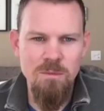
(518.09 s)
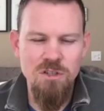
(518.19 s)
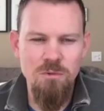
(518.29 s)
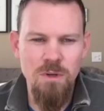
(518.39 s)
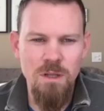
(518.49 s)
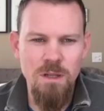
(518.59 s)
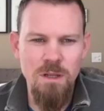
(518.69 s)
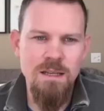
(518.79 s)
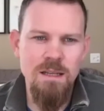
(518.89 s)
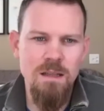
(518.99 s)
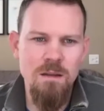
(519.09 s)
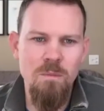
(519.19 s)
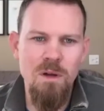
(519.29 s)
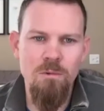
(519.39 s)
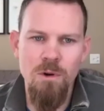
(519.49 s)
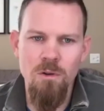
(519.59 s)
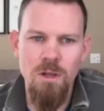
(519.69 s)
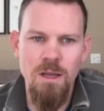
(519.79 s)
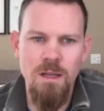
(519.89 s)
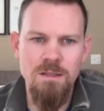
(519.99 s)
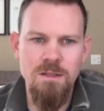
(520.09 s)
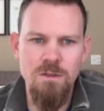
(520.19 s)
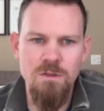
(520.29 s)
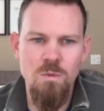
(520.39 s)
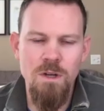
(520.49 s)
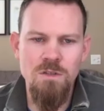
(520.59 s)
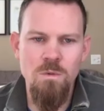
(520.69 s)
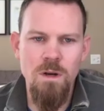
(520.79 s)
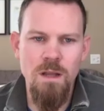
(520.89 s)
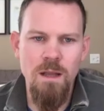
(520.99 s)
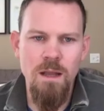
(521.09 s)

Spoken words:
but you really didn't get the ball rolling until 2020.